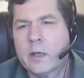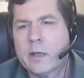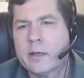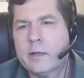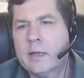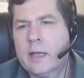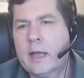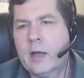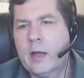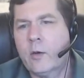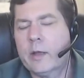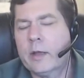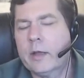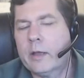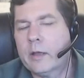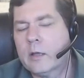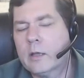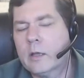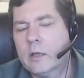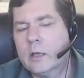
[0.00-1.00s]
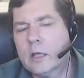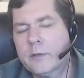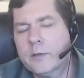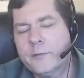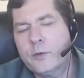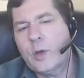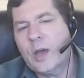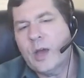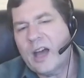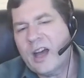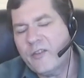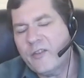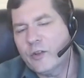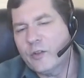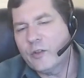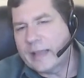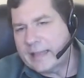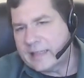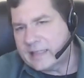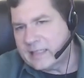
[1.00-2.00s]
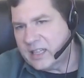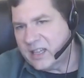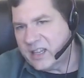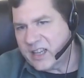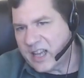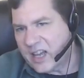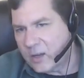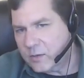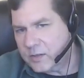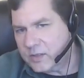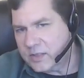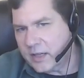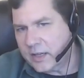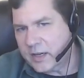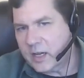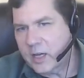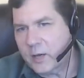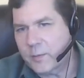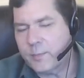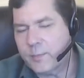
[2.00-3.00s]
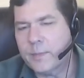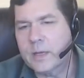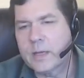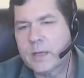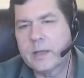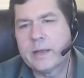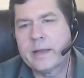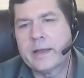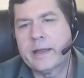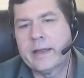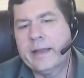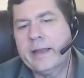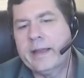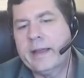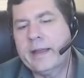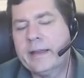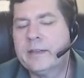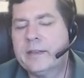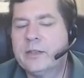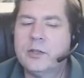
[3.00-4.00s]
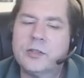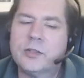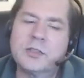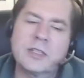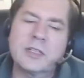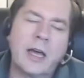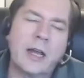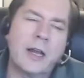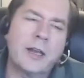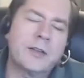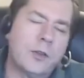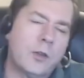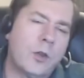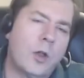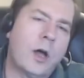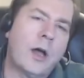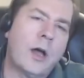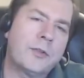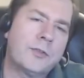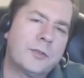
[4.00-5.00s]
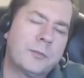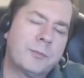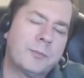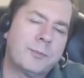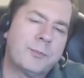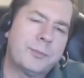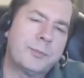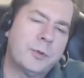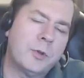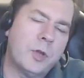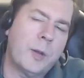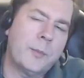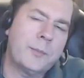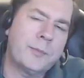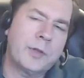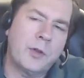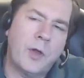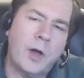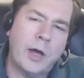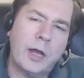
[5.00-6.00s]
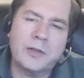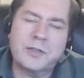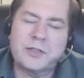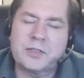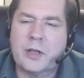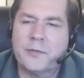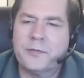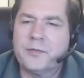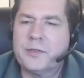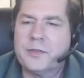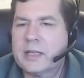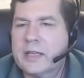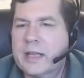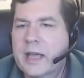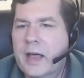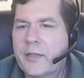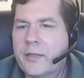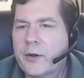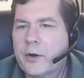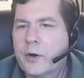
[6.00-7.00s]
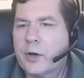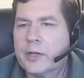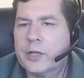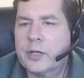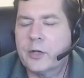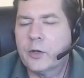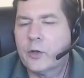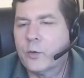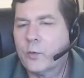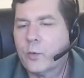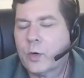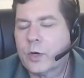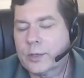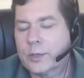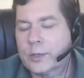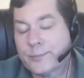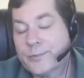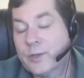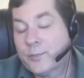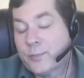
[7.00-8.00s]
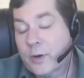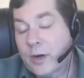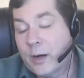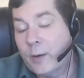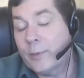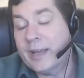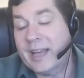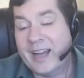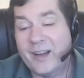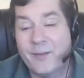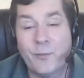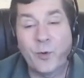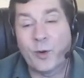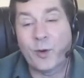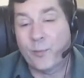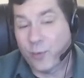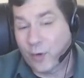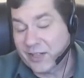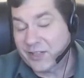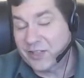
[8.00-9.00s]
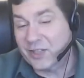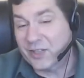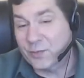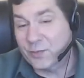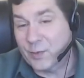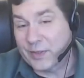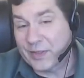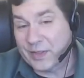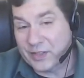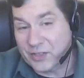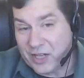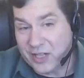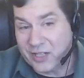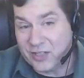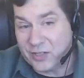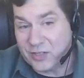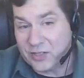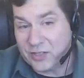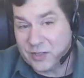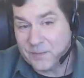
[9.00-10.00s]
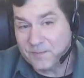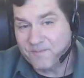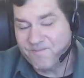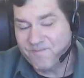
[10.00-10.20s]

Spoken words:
Now, if you have a lazy account set up and you just kind of lumped a lot of stuff together and didn't do the work, you probably have more impressions with these changes.